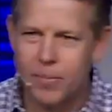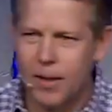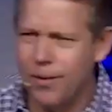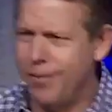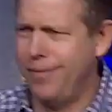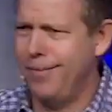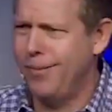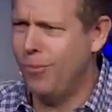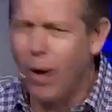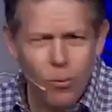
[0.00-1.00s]
You know,
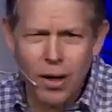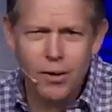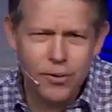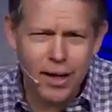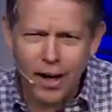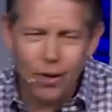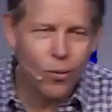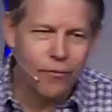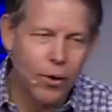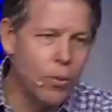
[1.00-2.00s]
why would I do that? I don't want to fail.